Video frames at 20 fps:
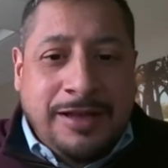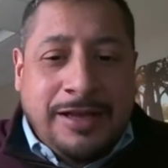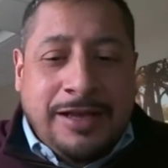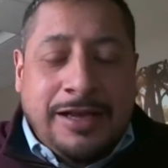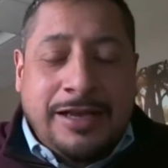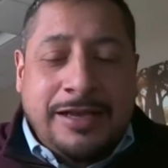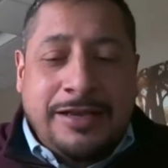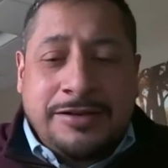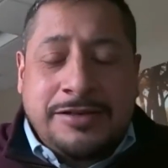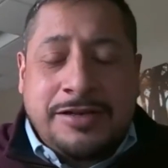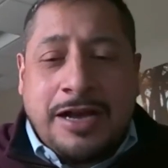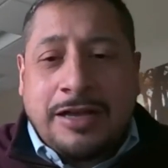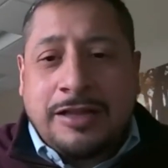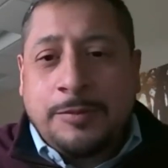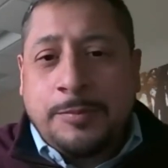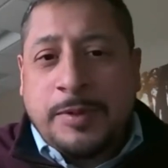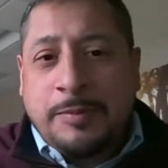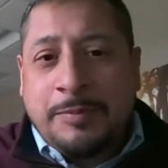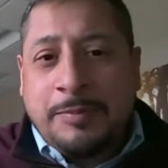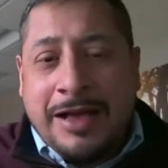here to talk a little
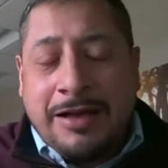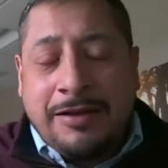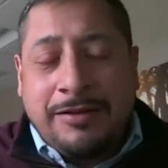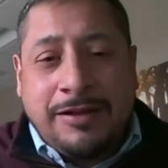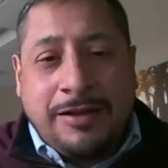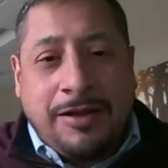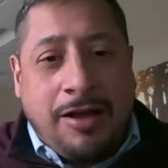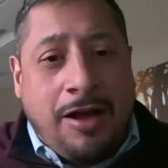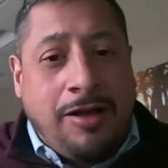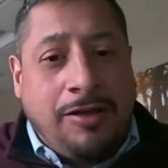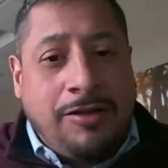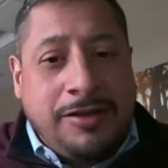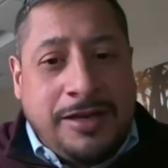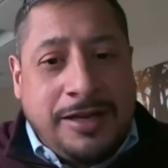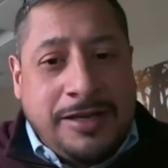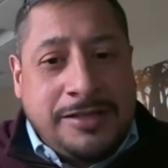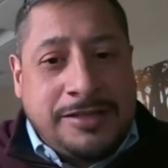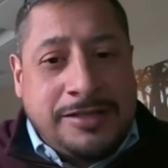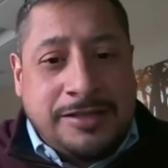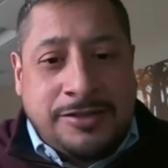bit about
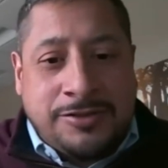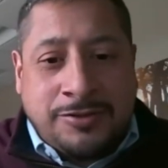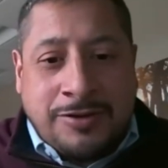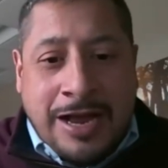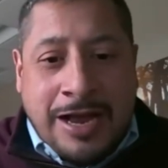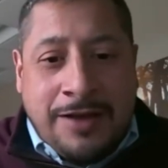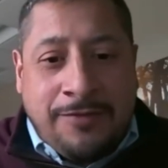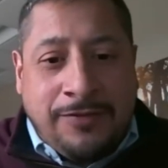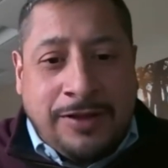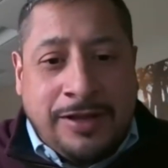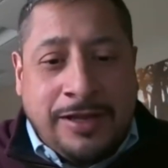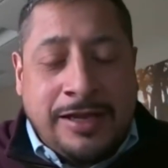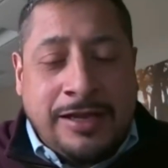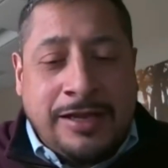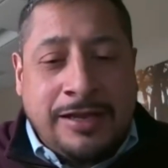holidays and traveling